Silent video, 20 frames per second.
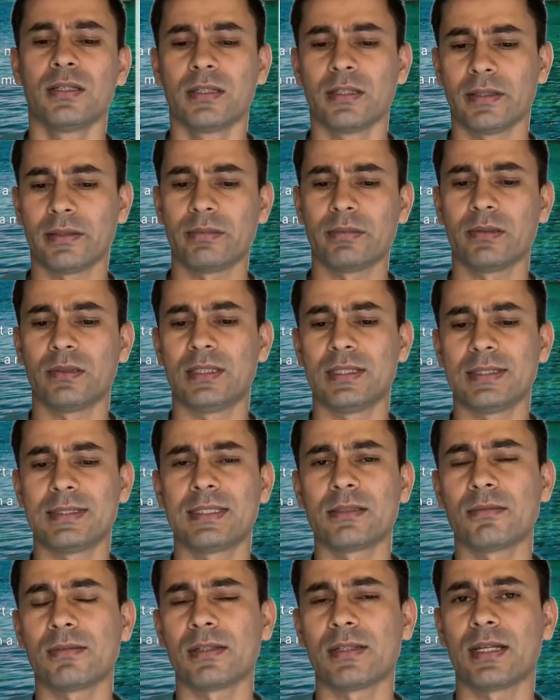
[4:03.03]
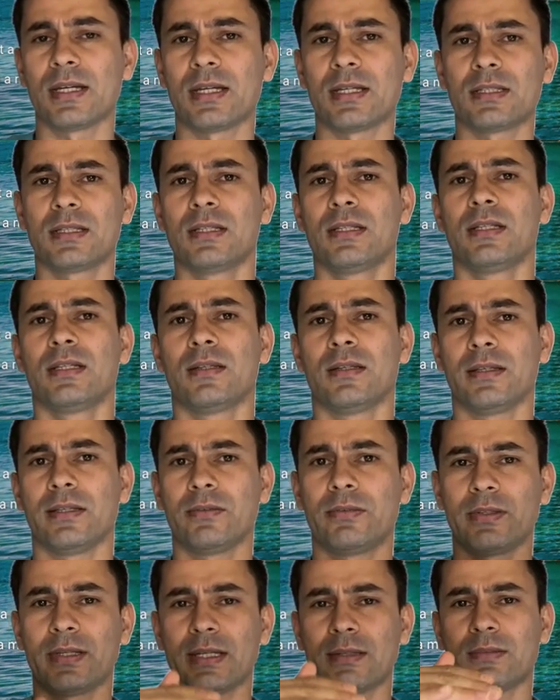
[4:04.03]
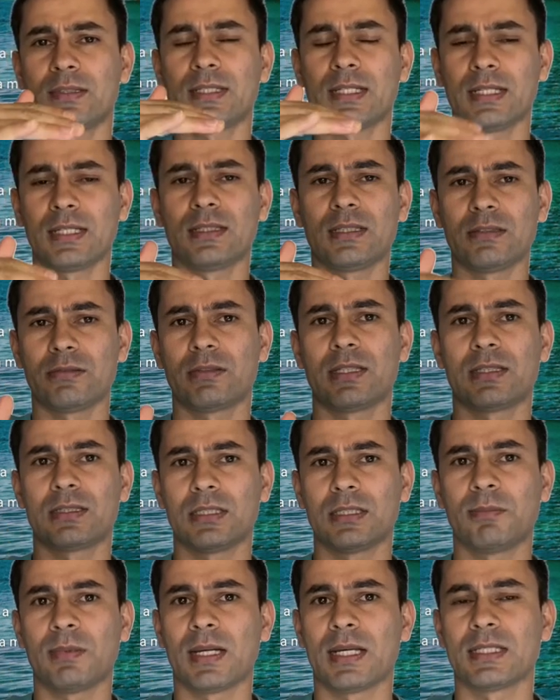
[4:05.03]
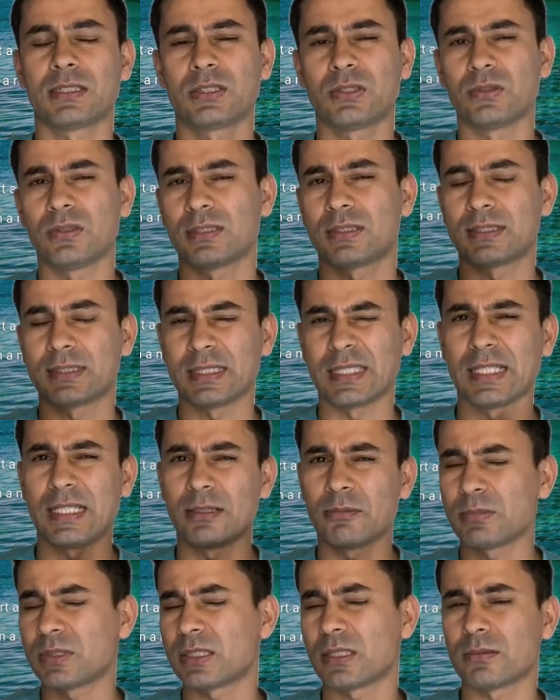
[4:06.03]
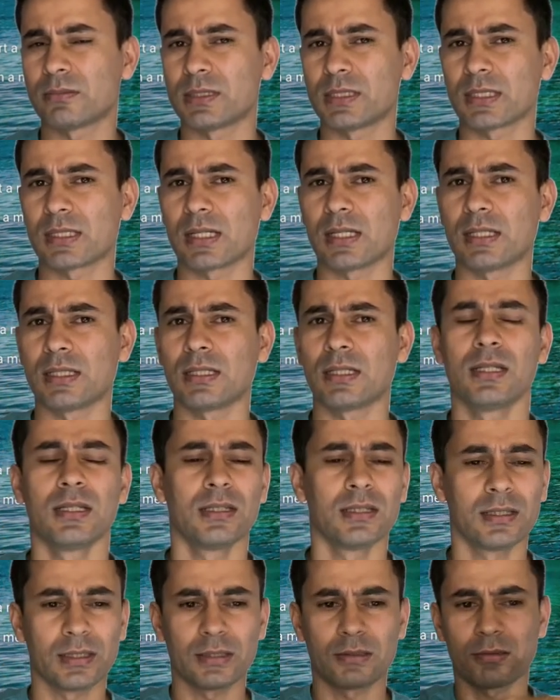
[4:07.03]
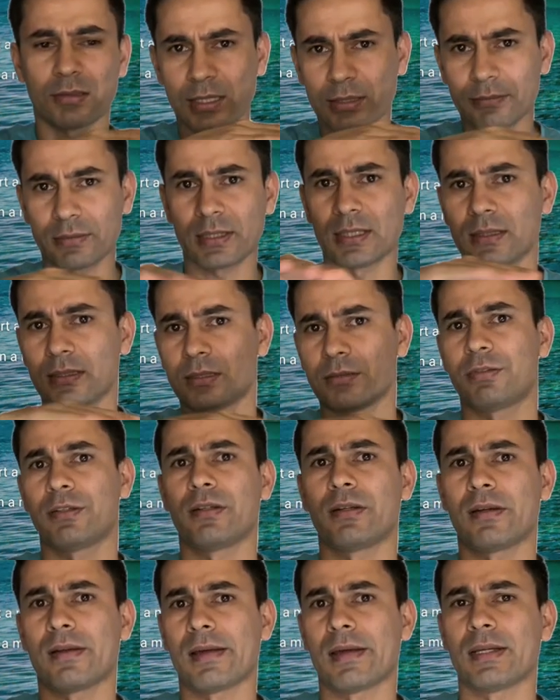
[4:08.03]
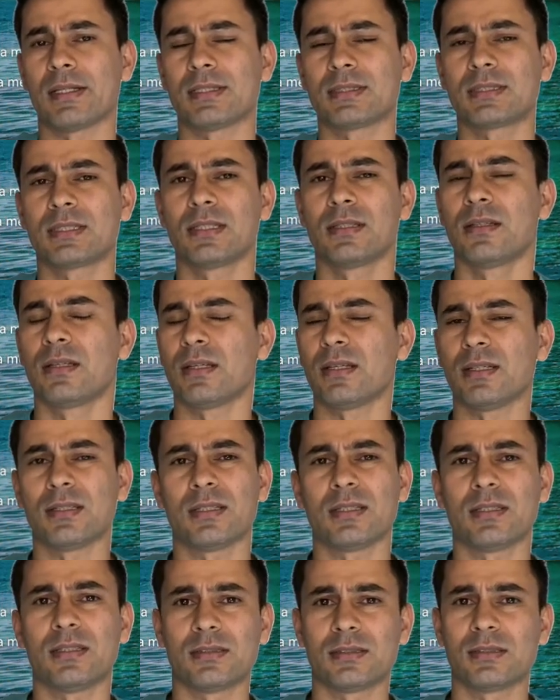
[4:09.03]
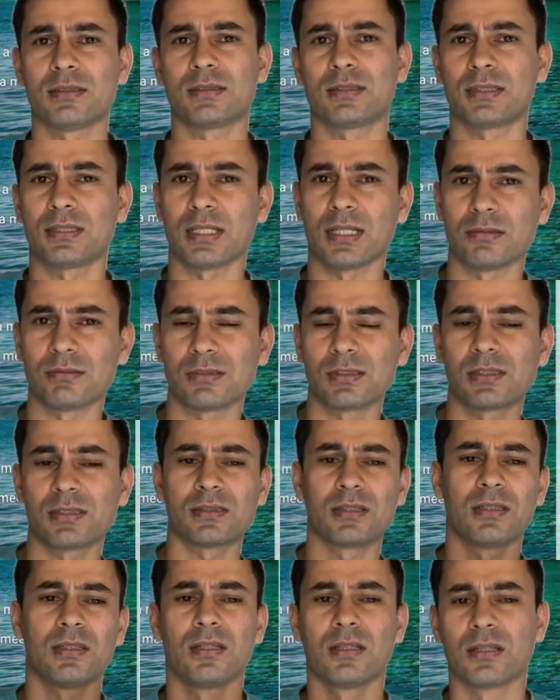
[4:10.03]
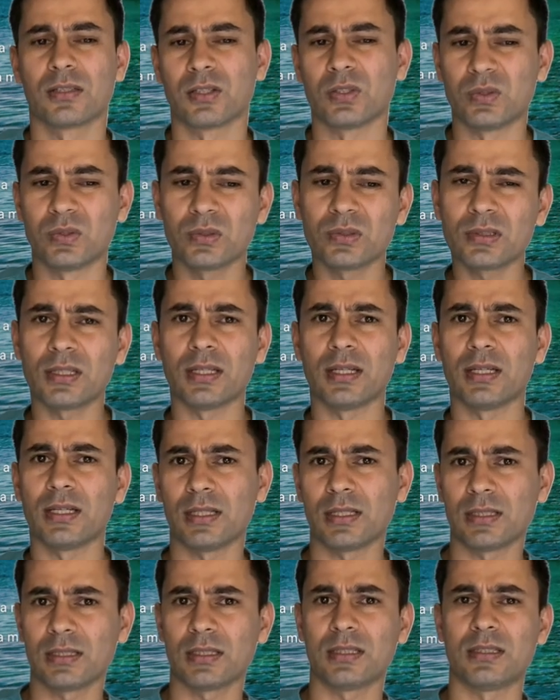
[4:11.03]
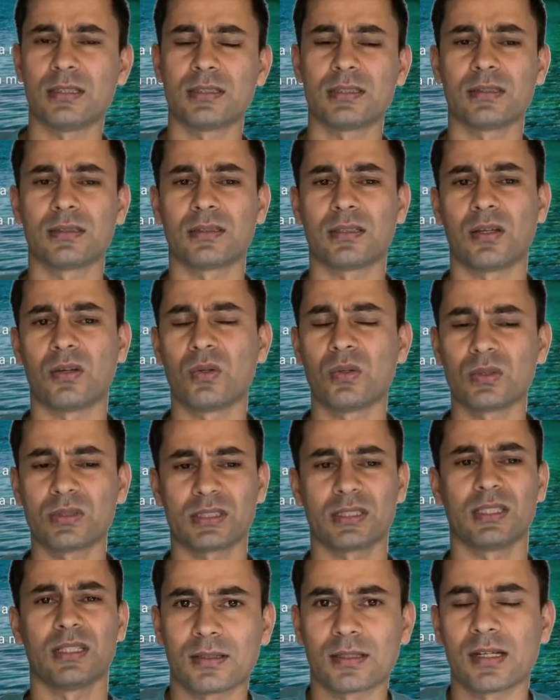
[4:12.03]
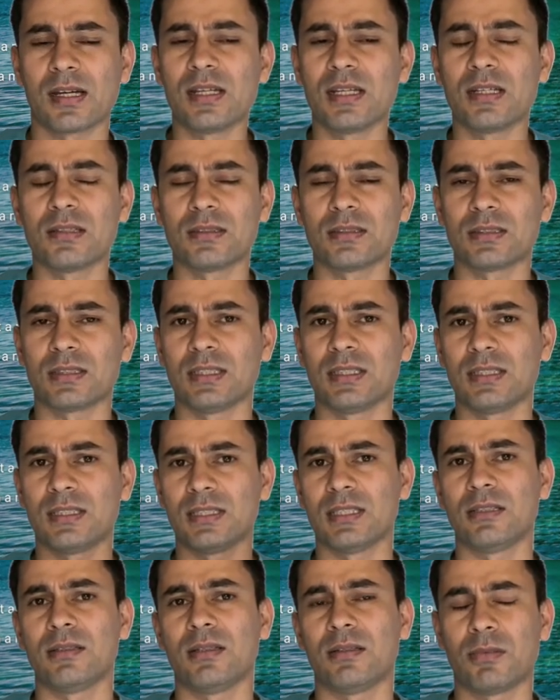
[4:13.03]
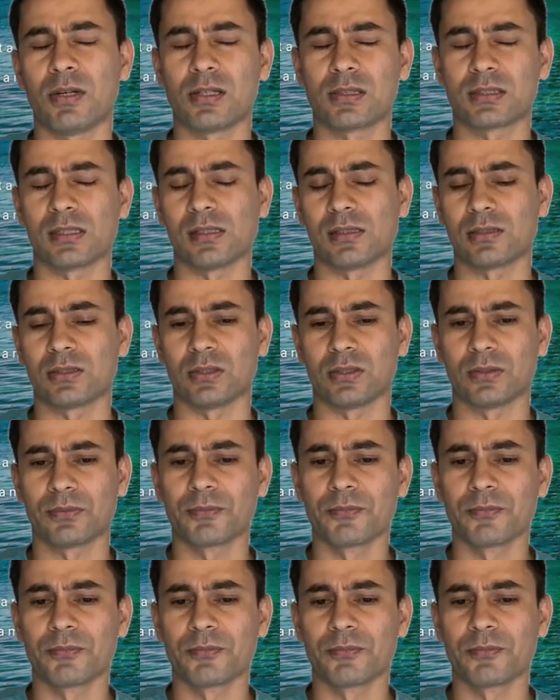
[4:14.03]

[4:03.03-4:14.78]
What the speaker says: If you disable that, if you have 10 different replies to the same subject line, it will have 10 different lines, and it doesn't sound good, and it doesn't looks cleaner in the inbox also.